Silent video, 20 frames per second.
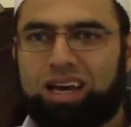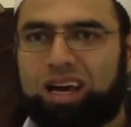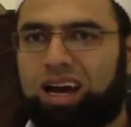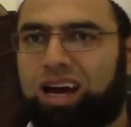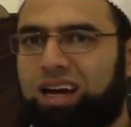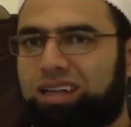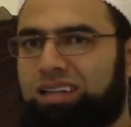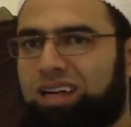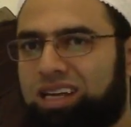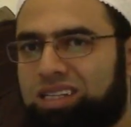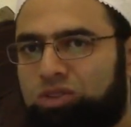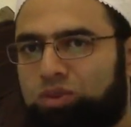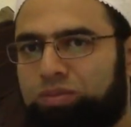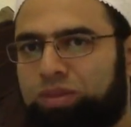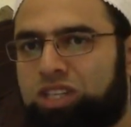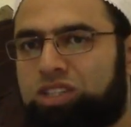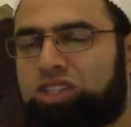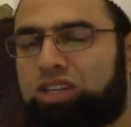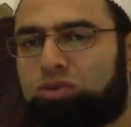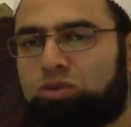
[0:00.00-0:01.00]
And as you
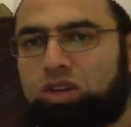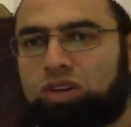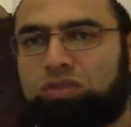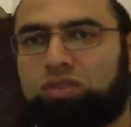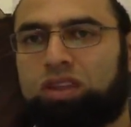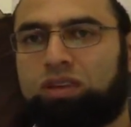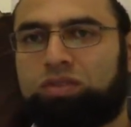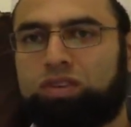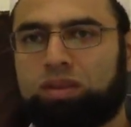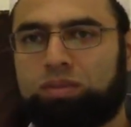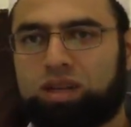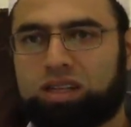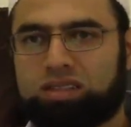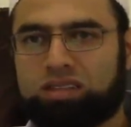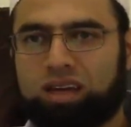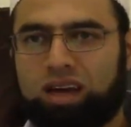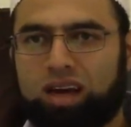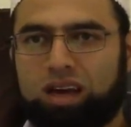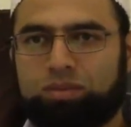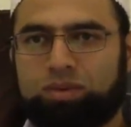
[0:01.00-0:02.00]
mentioned, one of the female
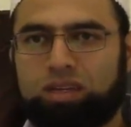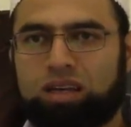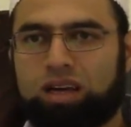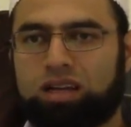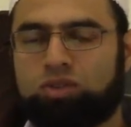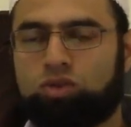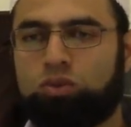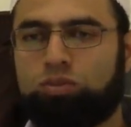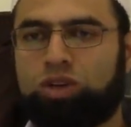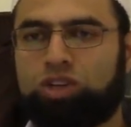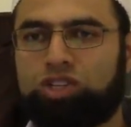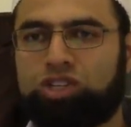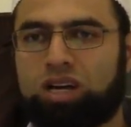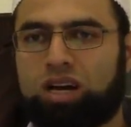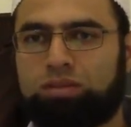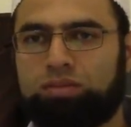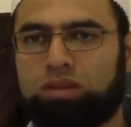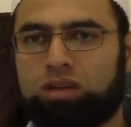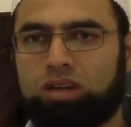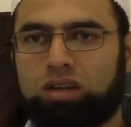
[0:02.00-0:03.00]
Sahabiyat, Umm
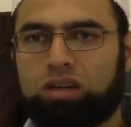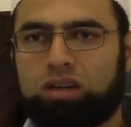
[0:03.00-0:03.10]
Hisham,